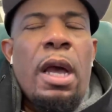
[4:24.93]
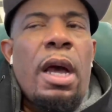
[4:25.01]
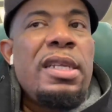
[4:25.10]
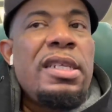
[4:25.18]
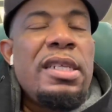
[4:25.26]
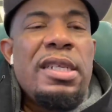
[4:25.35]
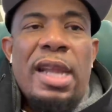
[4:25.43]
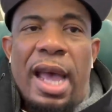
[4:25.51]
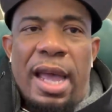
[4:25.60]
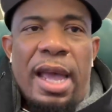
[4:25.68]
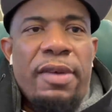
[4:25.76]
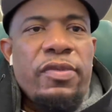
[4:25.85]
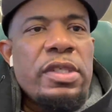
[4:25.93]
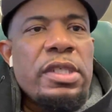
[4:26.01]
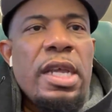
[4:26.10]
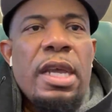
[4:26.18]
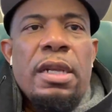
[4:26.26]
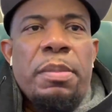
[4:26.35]
He did not have to
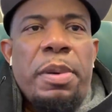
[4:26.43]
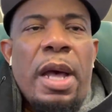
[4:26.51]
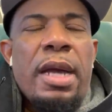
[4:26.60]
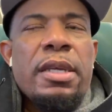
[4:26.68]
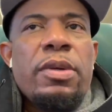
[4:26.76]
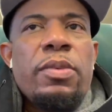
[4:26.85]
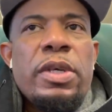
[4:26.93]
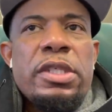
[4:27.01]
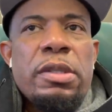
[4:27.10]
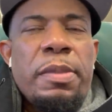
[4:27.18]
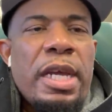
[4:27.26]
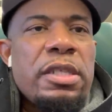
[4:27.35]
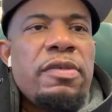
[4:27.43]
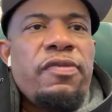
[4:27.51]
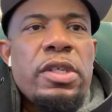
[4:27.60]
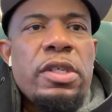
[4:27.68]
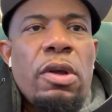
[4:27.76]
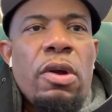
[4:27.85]
stay in the pocket with Sebastian
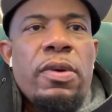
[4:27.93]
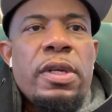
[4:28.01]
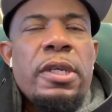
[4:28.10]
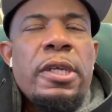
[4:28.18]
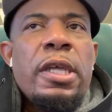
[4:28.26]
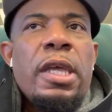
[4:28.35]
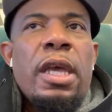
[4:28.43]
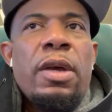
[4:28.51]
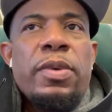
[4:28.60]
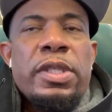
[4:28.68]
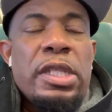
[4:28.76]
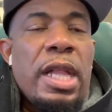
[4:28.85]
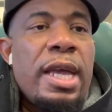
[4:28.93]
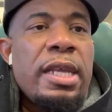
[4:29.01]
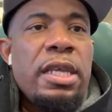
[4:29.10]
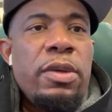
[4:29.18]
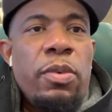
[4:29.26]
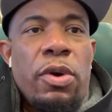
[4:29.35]
Fundora. It was like
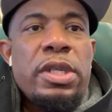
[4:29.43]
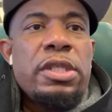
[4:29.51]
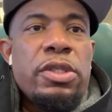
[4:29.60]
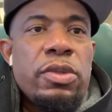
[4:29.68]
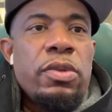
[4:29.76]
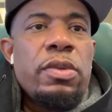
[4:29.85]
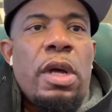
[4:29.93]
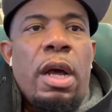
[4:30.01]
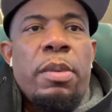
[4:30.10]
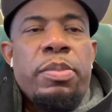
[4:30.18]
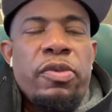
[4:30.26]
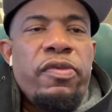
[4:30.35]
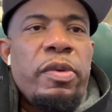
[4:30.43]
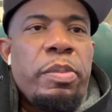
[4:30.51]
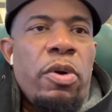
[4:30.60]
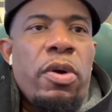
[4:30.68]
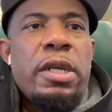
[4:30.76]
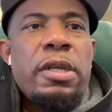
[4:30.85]
he wanted to prove a
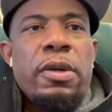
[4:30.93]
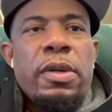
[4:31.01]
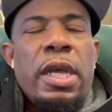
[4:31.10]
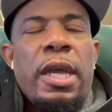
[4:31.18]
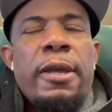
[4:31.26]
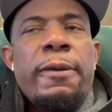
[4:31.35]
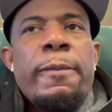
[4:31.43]
point, okay?